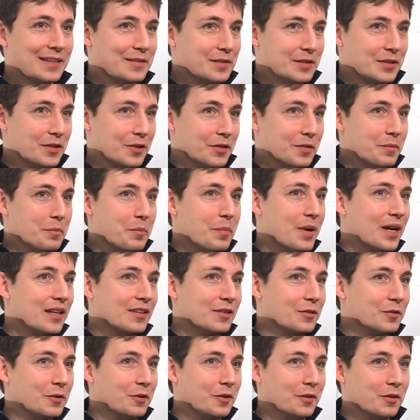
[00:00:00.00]
gotten
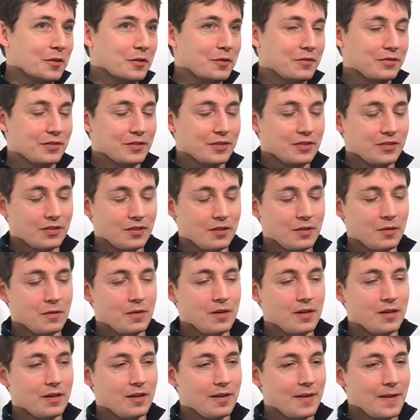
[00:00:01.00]
better all over.
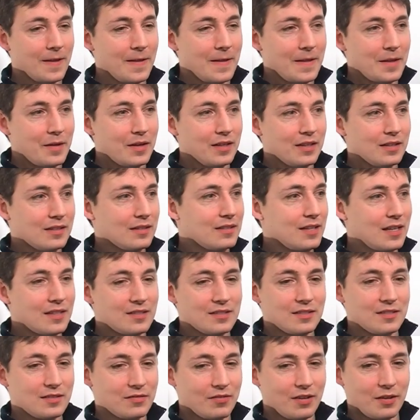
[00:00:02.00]
So and it has
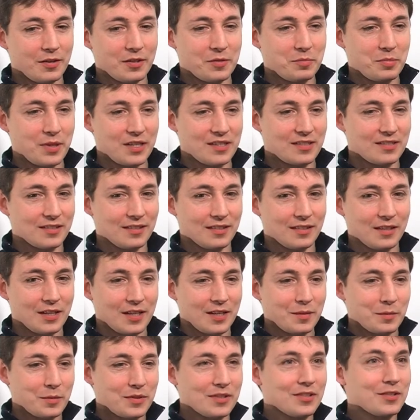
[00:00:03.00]
these very special.
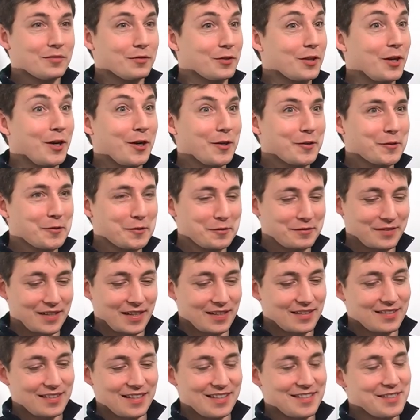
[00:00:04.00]
This is for the hardcore
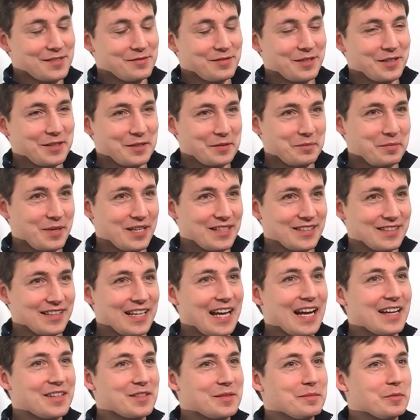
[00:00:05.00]
fans. It has these very special
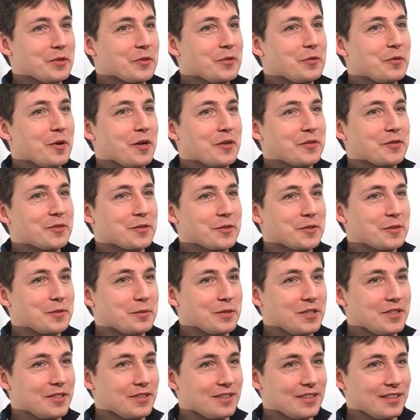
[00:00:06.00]
azimuth thrusters,
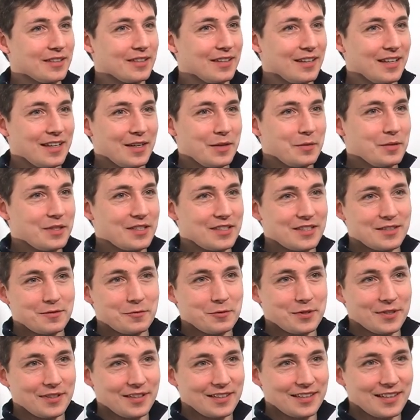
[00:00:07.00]
which
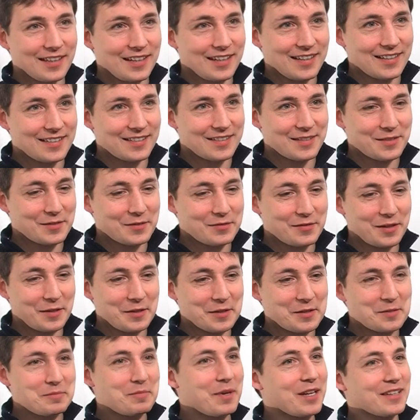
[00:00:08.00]
really has this
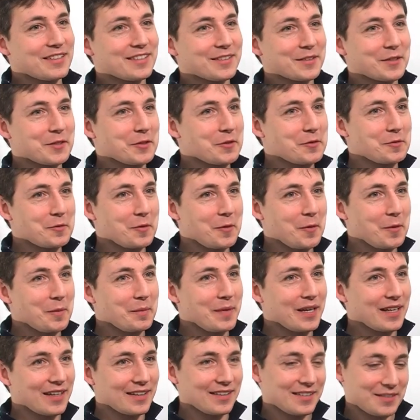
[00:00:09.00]
very special control
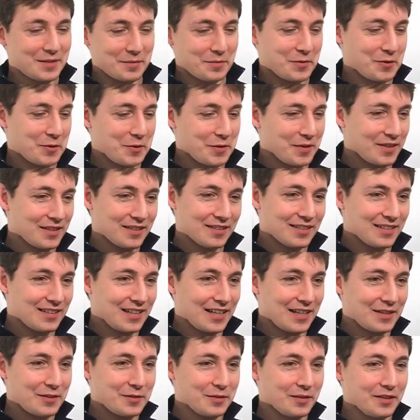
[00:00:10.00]
mechanism. So
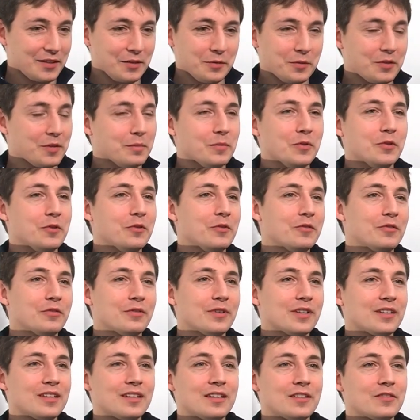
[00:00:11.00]
you can
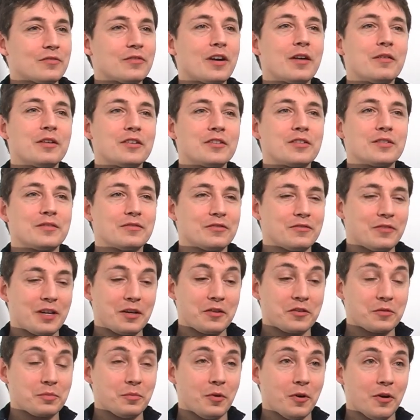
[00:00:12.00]
maneuver it. It's very
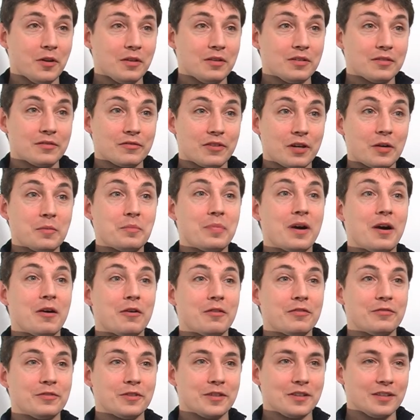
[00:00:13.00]
small, very
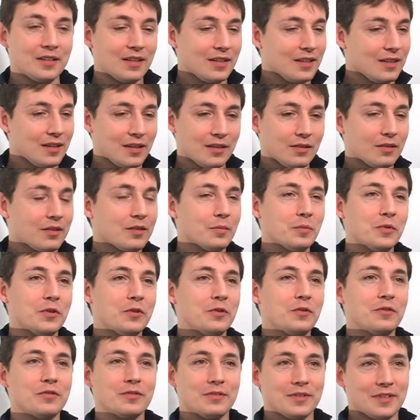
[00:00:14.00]
powerful, and you can
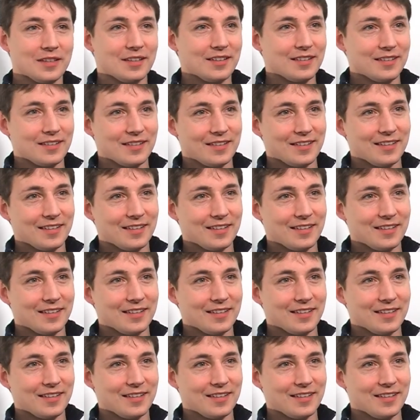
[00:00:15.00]
maneuver it